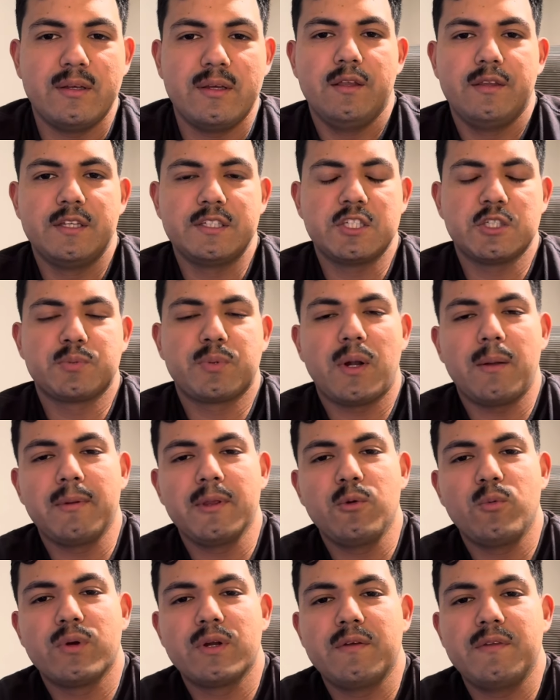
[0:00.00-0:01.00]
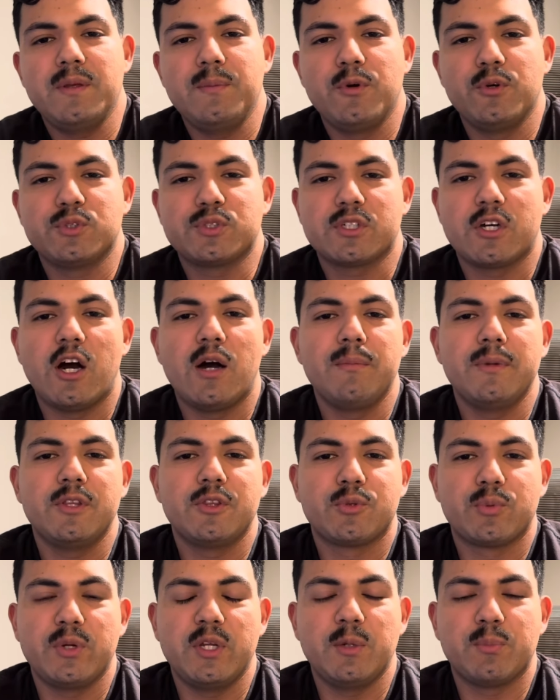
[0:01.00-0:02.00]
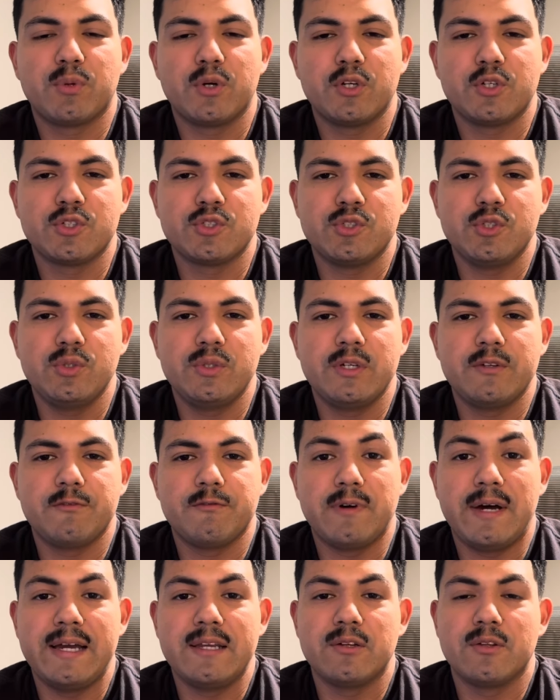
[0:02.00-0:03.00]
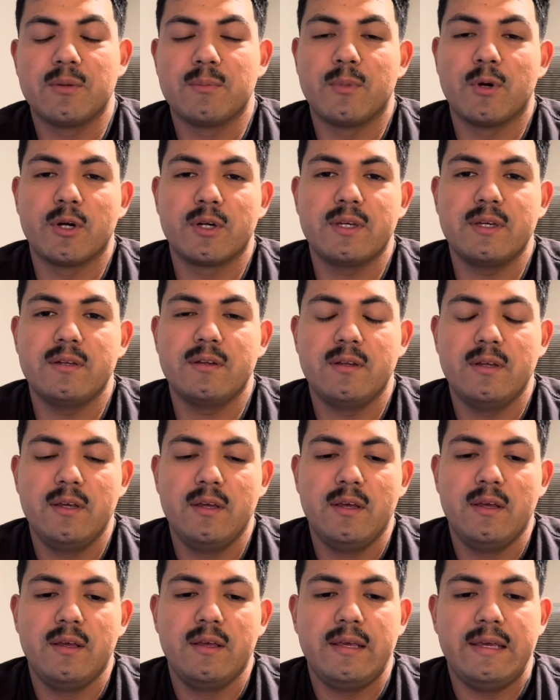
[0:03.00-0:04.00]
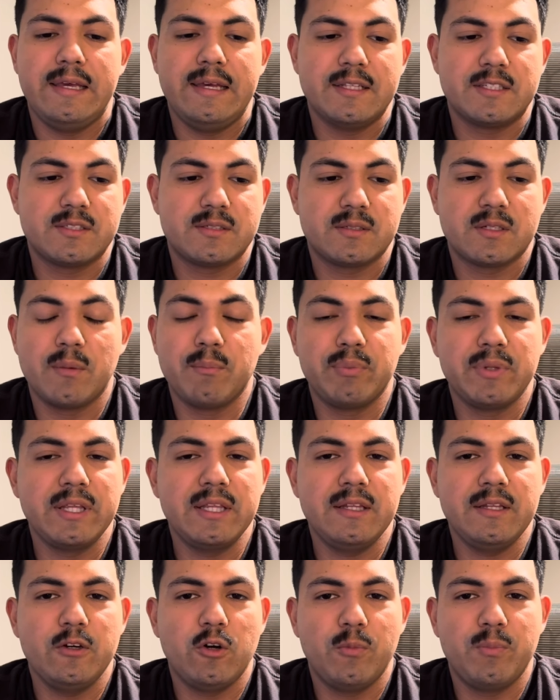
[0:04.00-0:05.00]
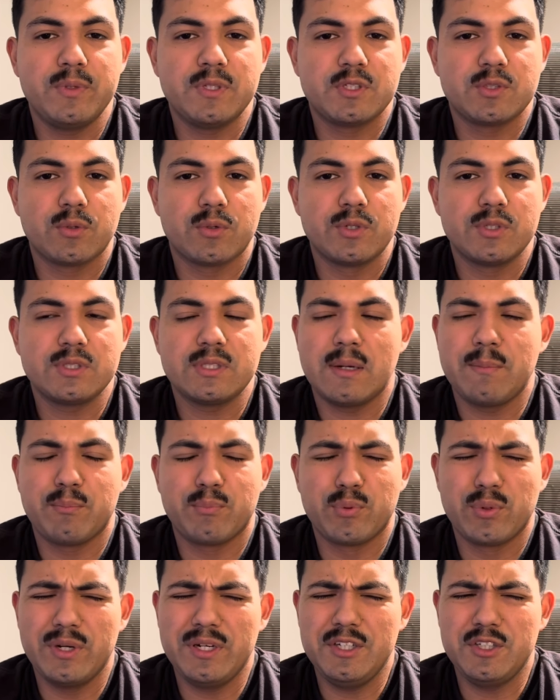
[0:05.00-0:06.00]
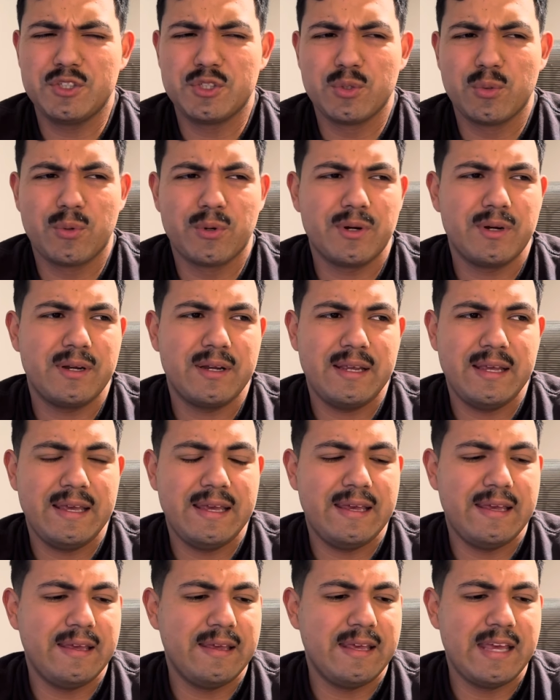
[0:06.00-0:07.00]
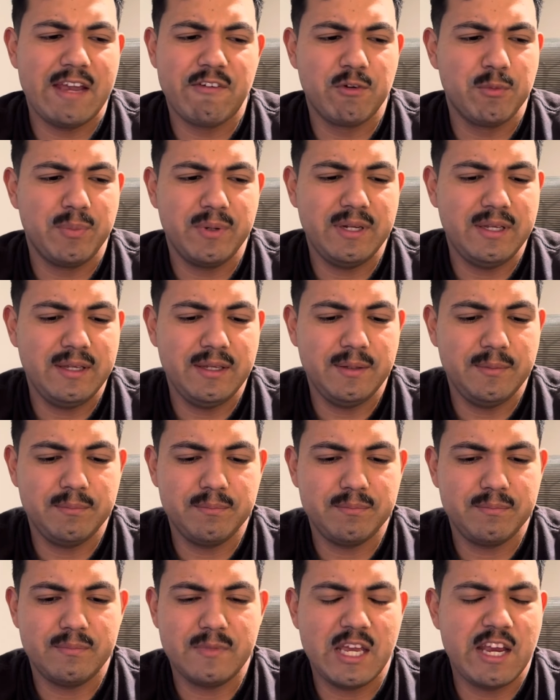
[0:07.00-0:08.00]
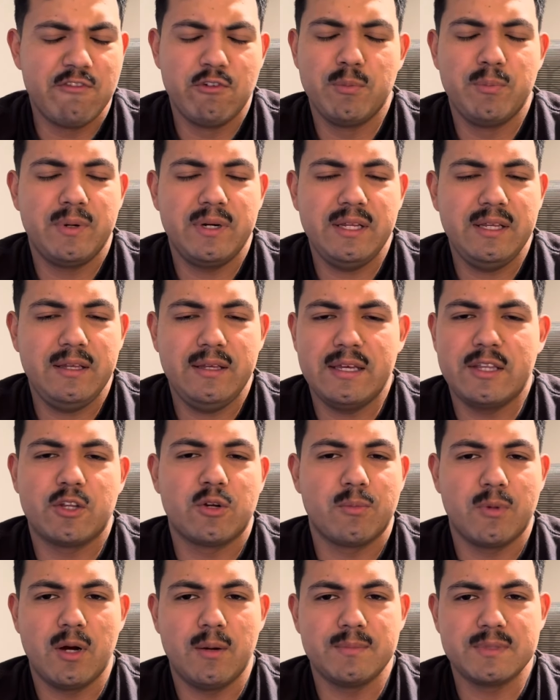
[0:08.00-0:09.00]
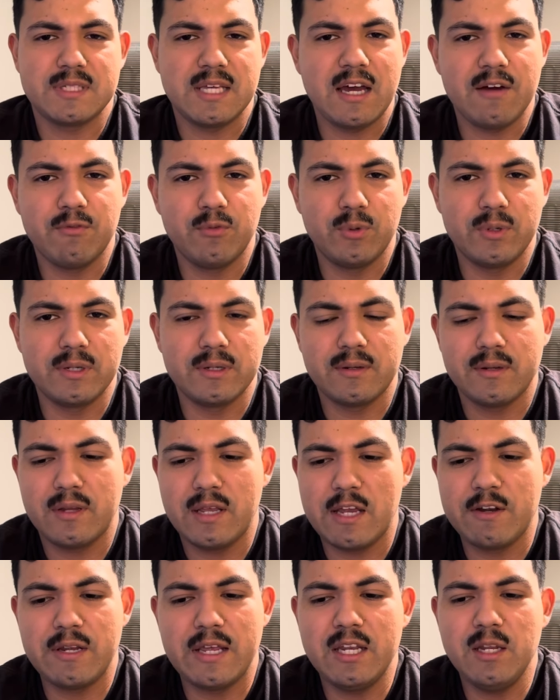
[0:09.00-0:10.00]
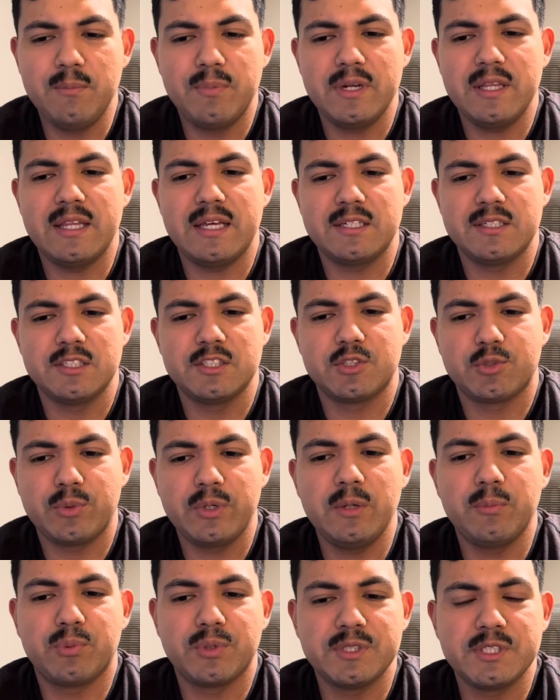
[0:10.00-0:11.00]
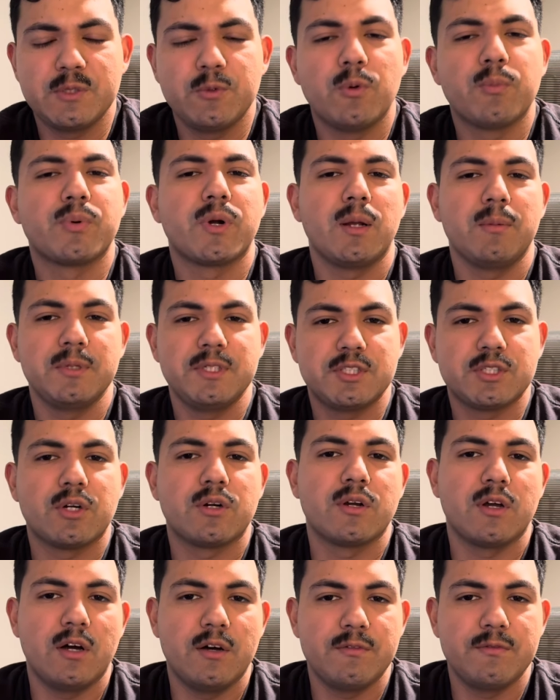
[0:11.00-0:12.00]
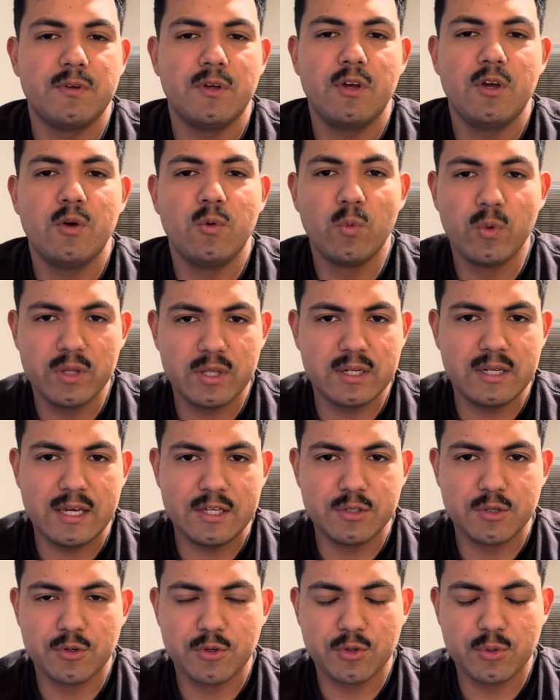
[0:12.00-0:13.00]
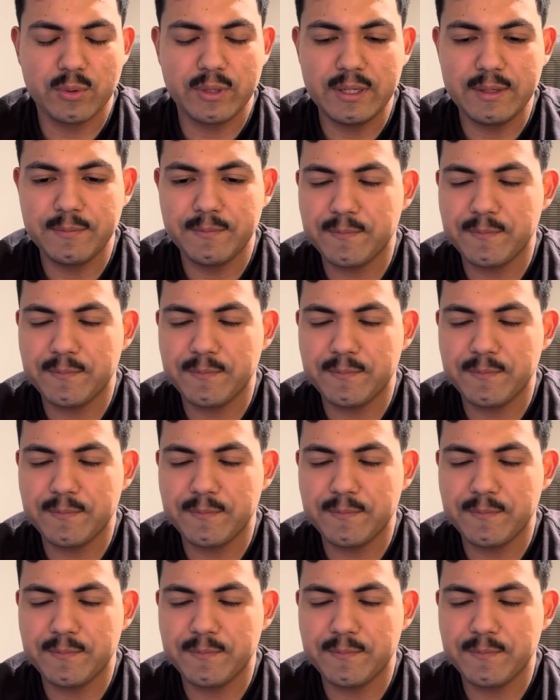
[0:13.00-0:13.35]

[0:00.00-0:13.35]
This is probably one of the most common 3D printers you can find on the market. It's completely open source, I'm pretty sure. Everybody and their moms have one. And anybody that does 3D printing will probably start off with an Ender 3.